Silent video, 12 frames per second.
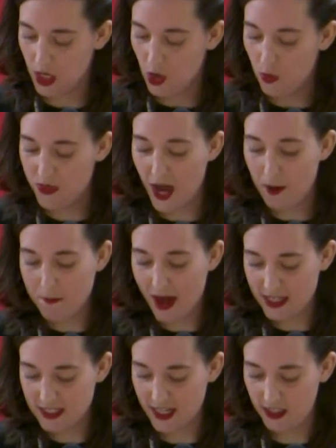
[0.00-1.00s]
Without
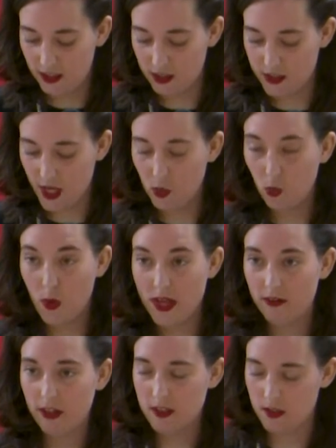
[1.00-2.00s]
Pat Taylor's
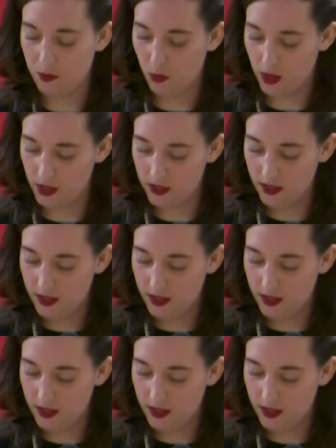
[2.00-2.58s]
unwavering support,